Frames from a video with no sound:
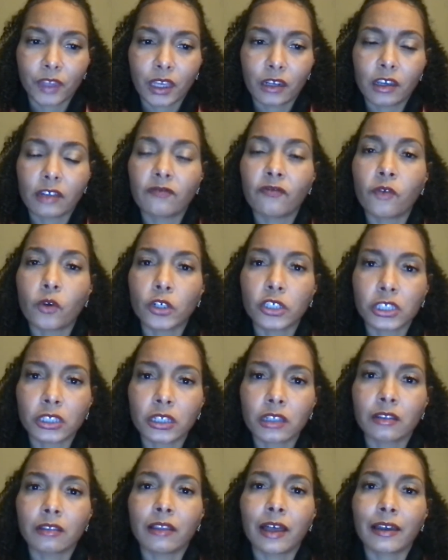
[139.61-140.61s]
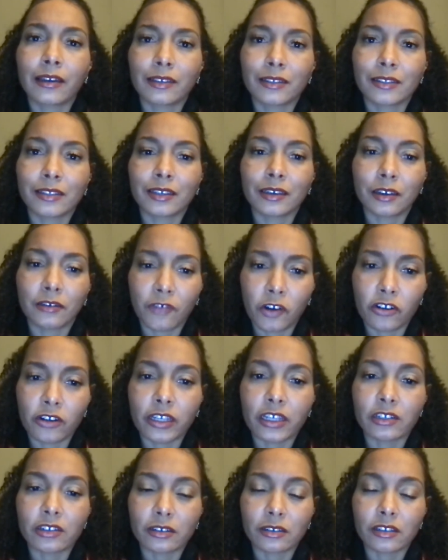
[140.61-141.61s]
An unfortunate legacy of our
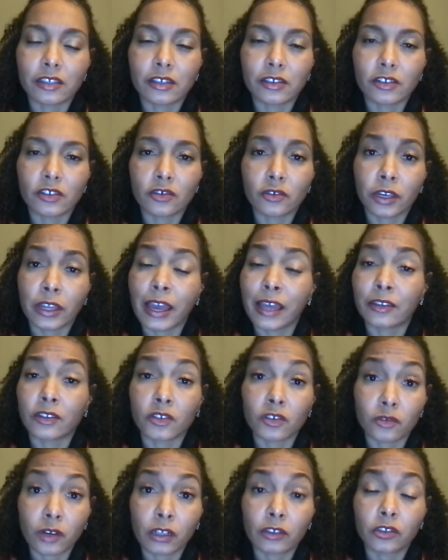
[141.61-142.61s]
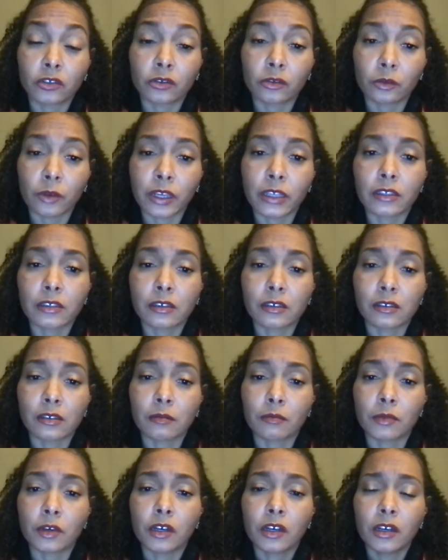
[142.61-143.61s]
nation's history and structural
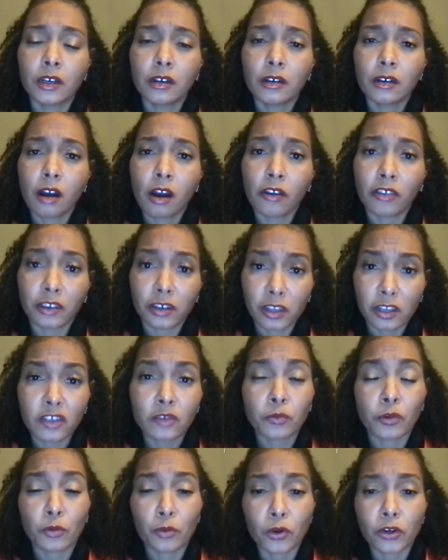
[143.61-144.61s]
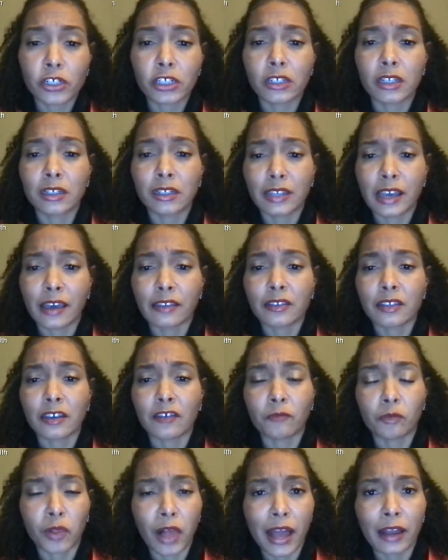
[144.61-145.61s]
racism are the disproportionate deaths
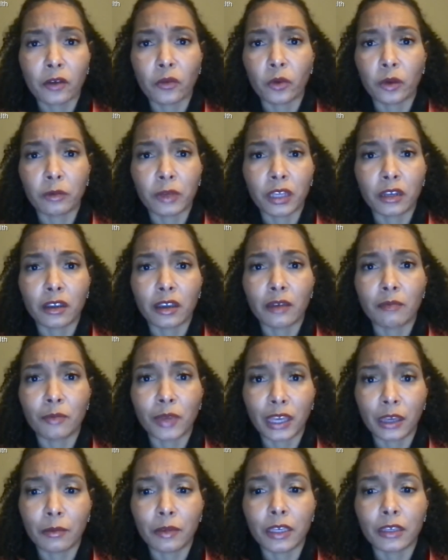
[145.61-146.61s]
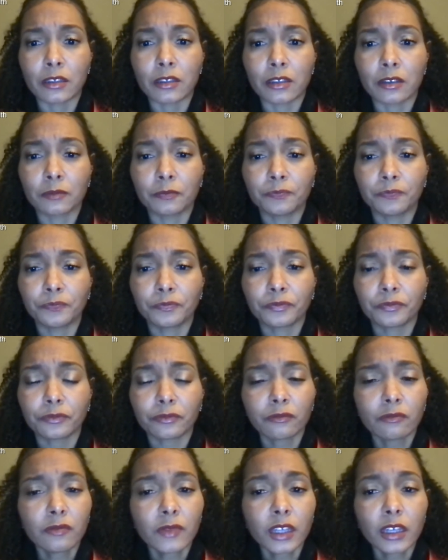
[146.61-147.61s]
of Black women and babies.
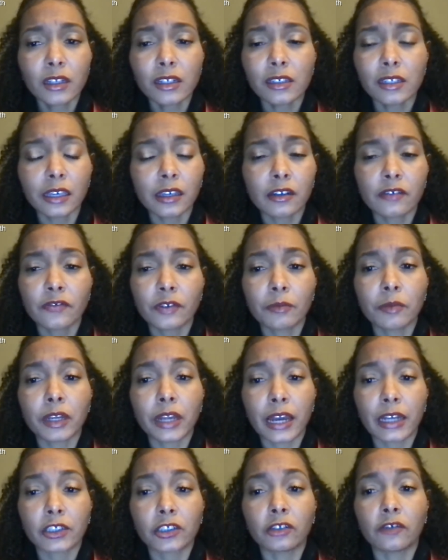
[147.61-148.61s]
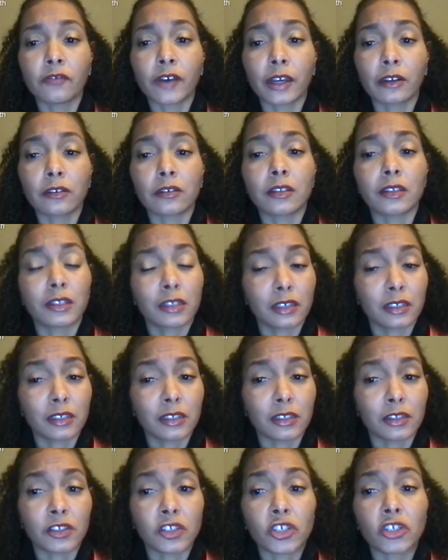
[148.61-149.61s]
Data from the National Vital
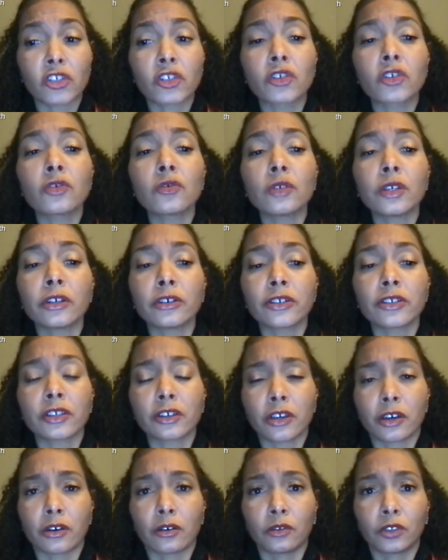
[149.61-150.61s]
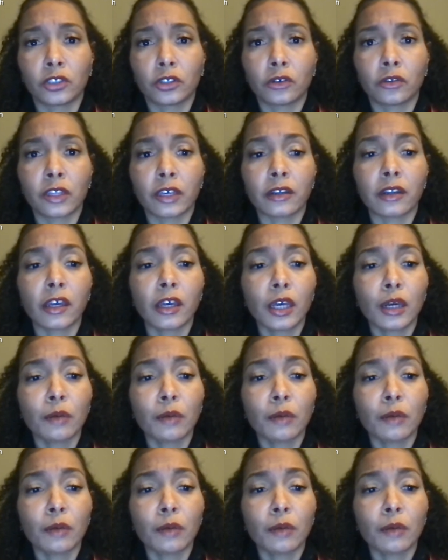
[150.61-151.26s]
Statistics just 2 years ago showed that